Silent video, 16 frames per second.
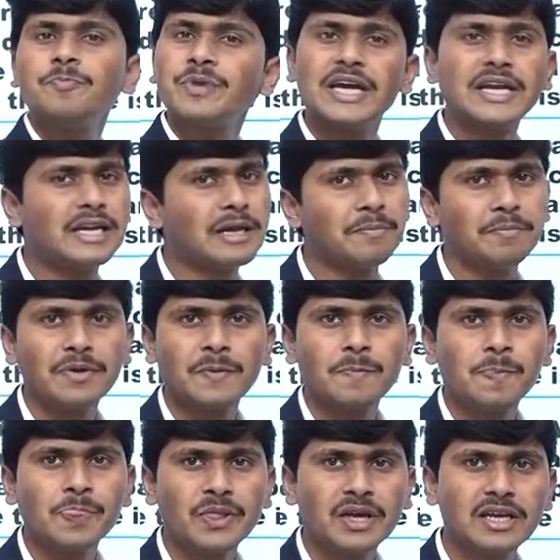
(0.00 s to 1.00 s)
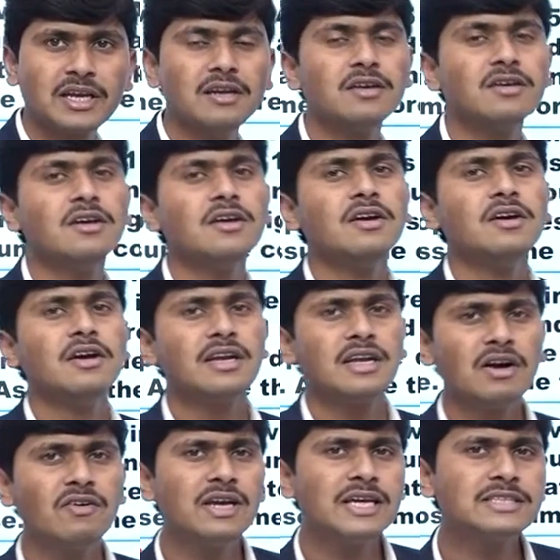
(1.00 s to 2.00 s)
8 ampere. Clear?
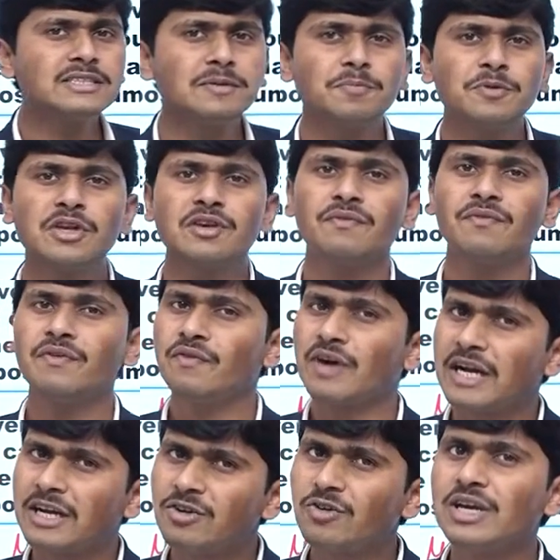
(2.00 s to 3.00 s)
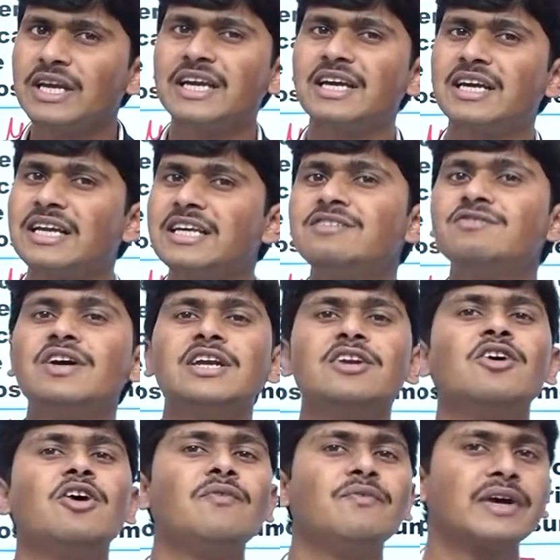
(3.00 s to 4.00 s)
Now let's suppose if we want to increase value
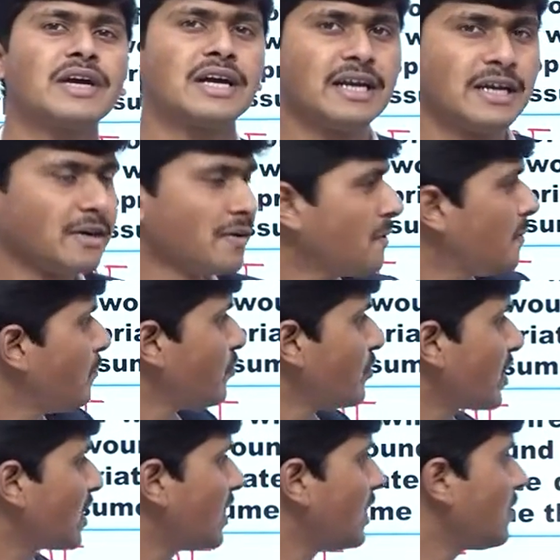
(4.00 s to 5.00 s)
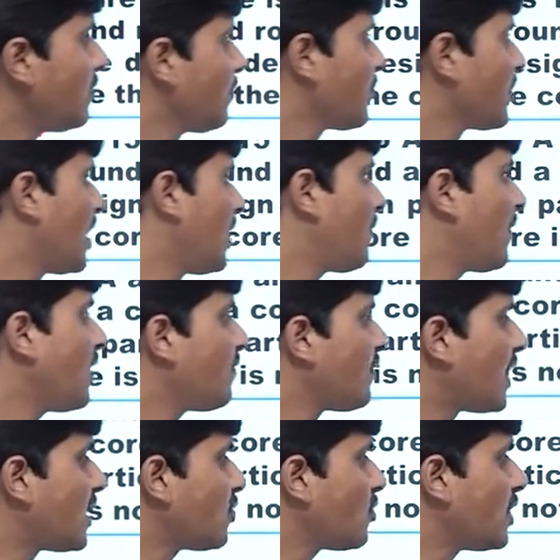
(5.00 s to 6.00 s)
of a current. Clear? If I
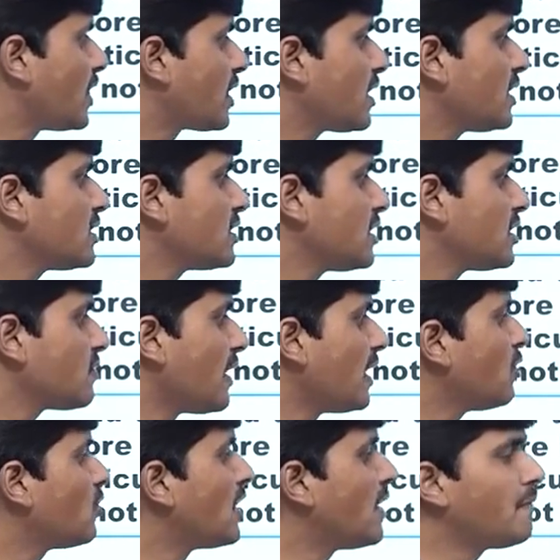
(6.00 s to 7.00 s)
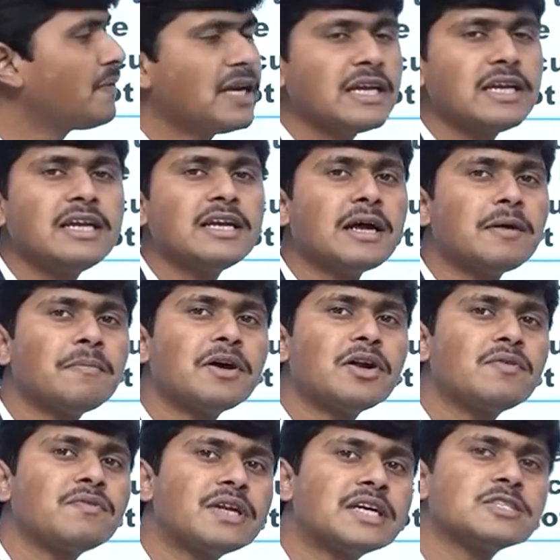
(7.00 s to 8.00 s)
want to increase this value, definitely number
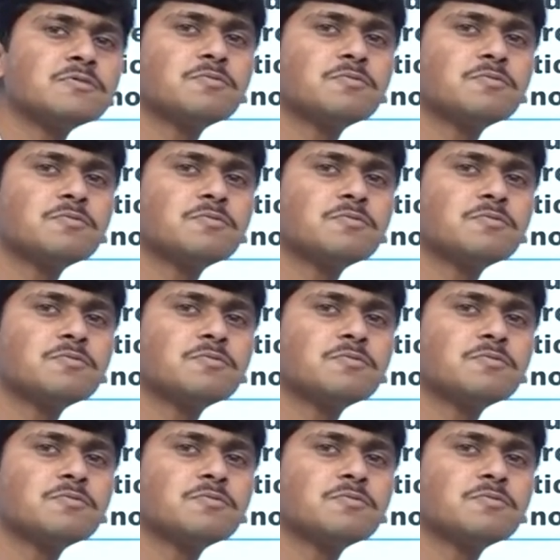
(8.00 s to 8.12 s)
of turns